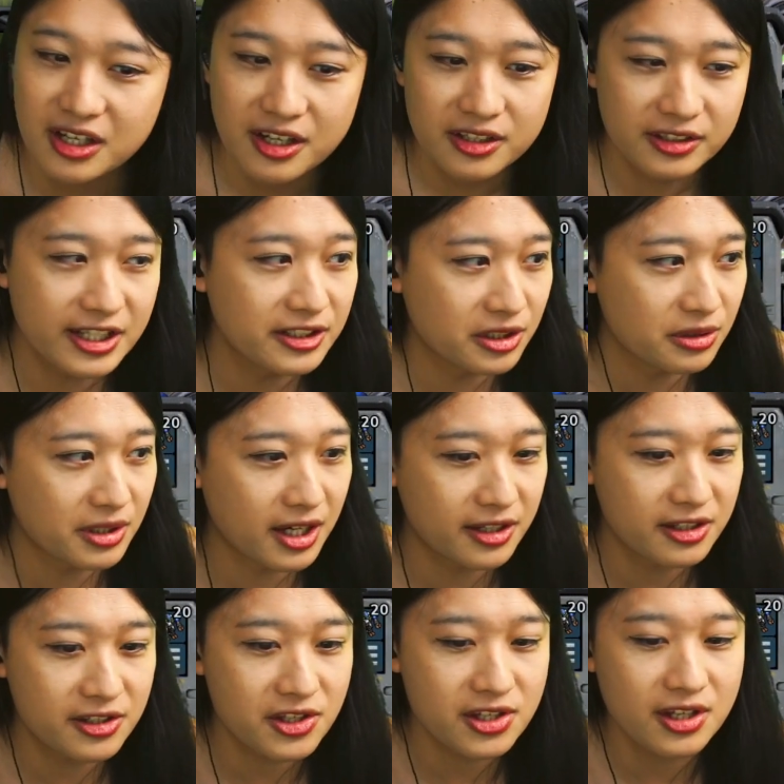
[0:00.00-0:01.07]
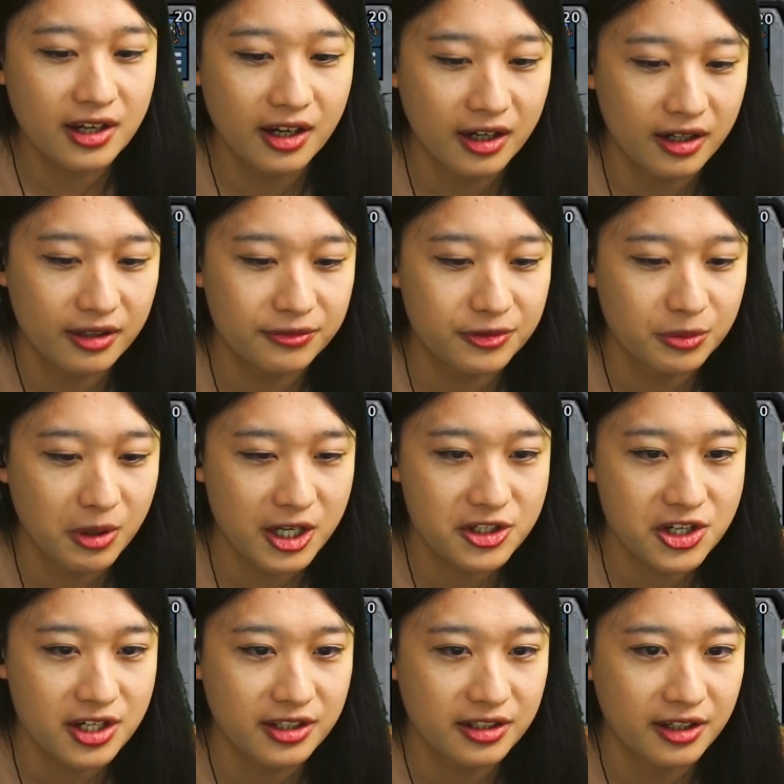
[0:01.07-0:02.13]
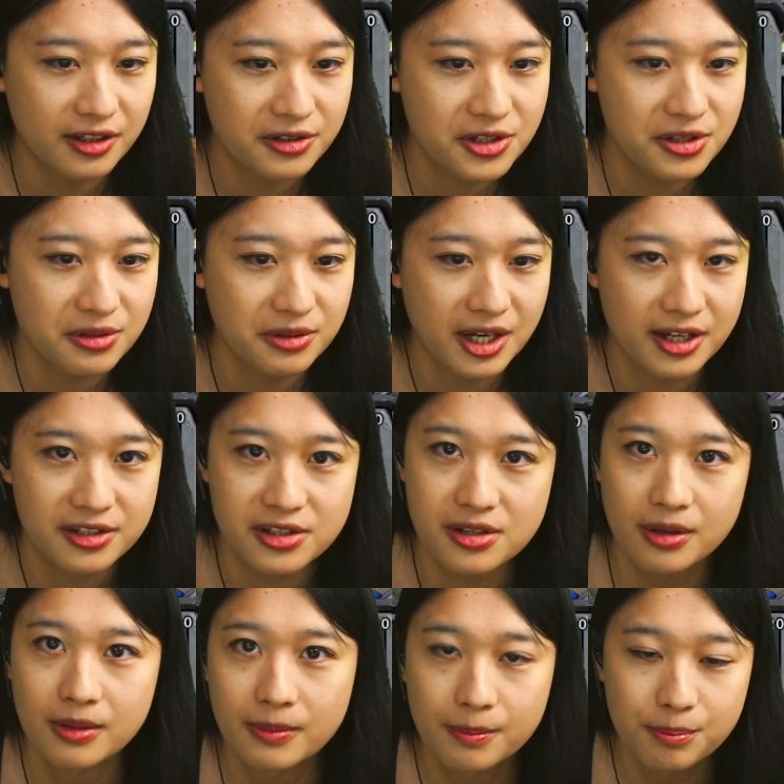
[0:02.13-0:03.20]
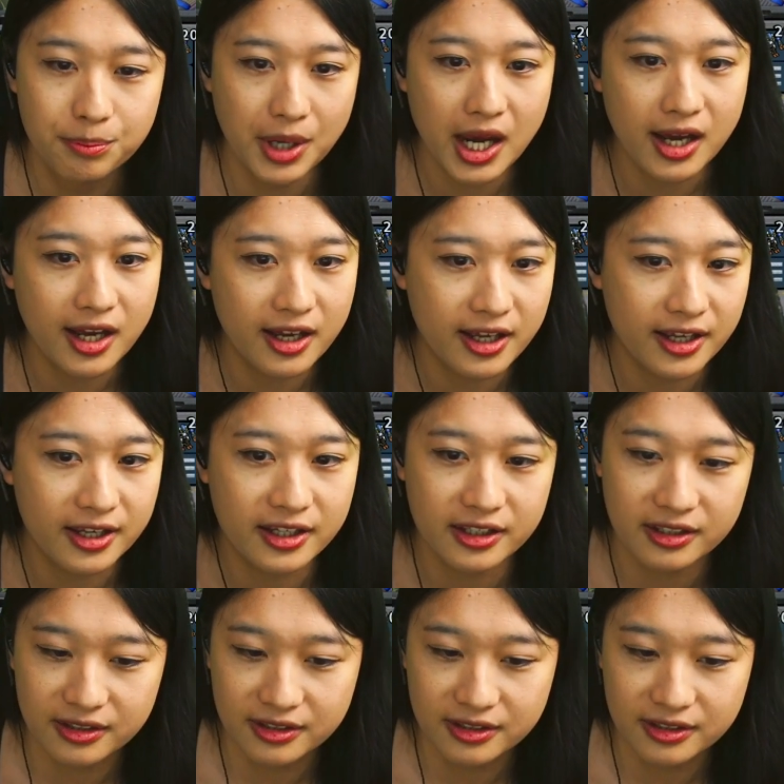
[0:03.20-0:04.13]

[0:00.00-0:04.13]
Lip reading: Thank you guys for watching. I'll see you guys. Bye.